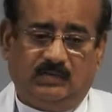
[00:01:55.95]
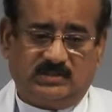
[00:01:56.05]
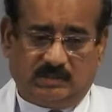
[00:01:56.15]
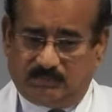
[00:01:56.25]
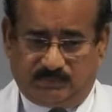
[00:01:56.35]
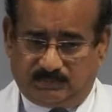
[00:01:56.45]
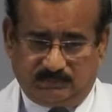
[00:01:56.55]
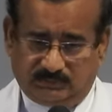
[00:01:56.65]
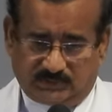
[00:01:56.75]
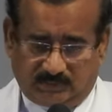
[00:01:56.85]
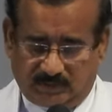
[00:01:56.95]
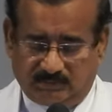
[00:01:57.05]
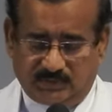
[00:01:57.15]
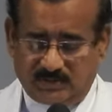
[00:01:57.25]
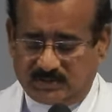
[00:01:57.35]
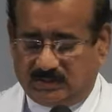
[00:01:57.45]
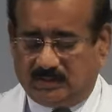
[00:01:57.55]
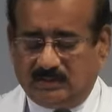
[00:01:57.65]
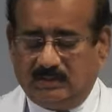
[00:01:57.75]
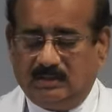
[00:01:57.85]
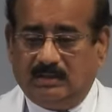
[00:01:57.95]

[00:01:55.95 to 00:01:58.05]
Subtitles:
with some other person,